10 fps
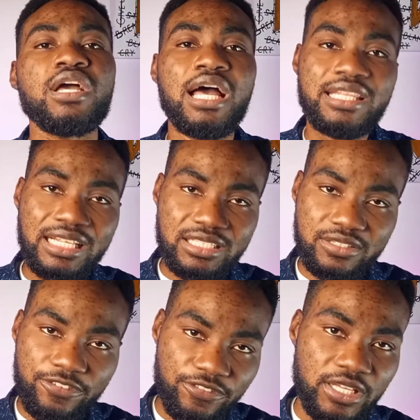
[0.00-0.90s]
And that is
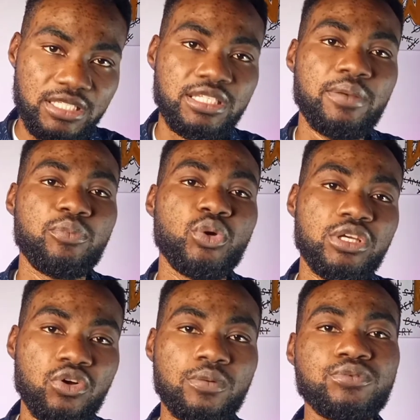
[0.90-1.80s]
the first step when
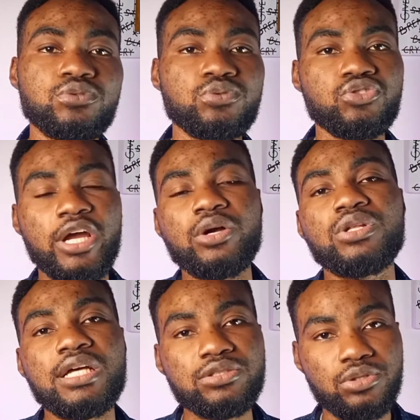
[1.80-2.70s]
it comes to
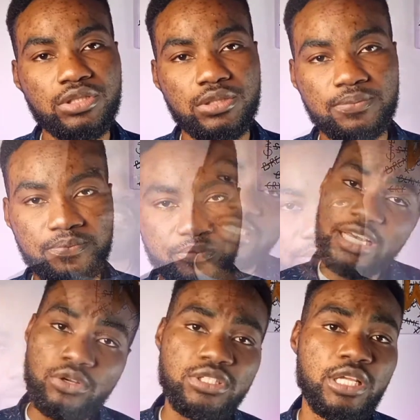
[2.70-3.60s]
triangular studying. The
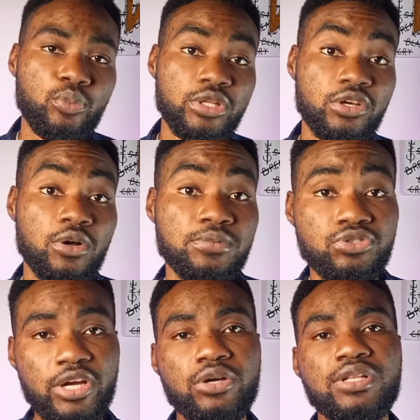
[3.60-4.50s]
second step when it comes to
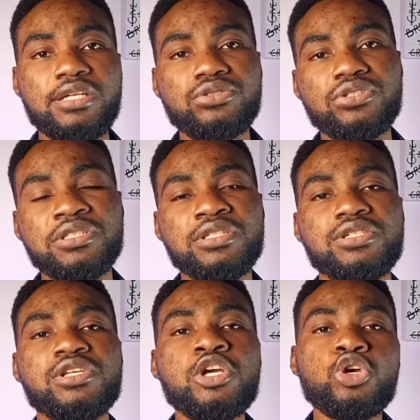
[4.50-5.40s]
triangular studying
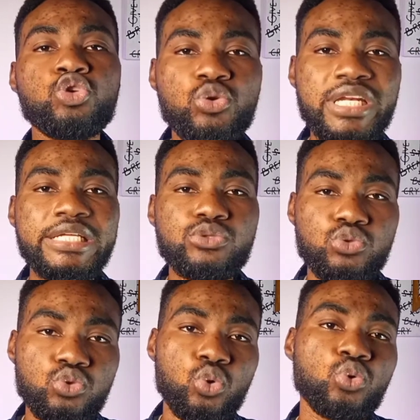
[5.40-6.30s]
is you need to
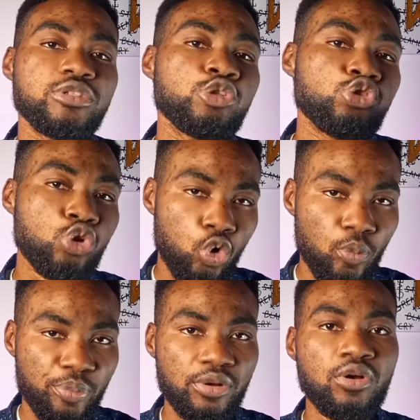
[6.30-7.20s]
know the scope